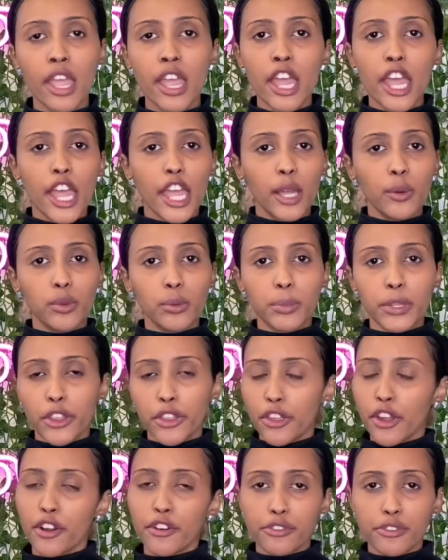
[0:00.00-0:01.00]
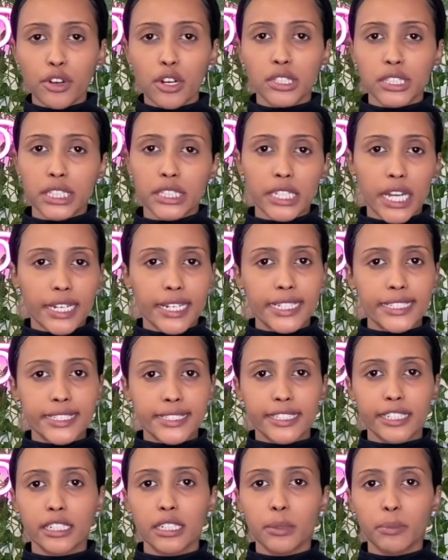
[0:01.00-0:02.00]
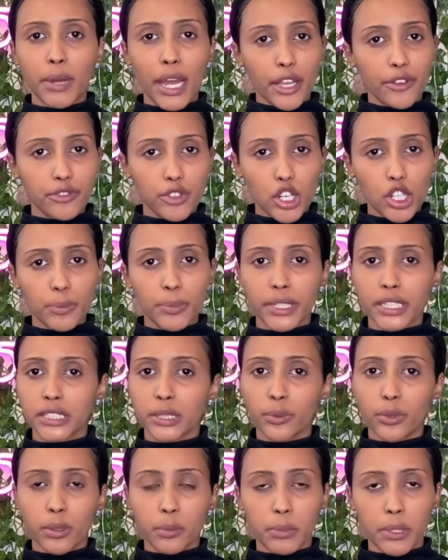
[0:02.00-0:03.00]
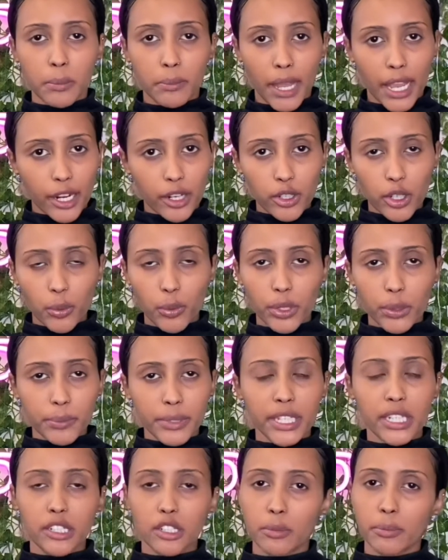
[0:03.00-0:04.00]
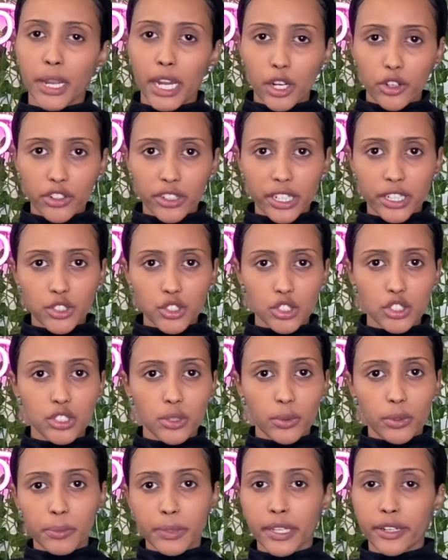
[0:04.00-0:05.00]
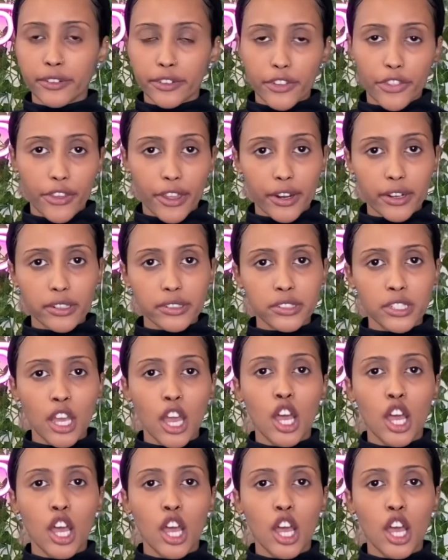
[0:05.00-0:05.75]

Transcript: it would be their fault and not necessarily my fault because it wouldn't be my it wouldn't be under my credentials it would be under theirs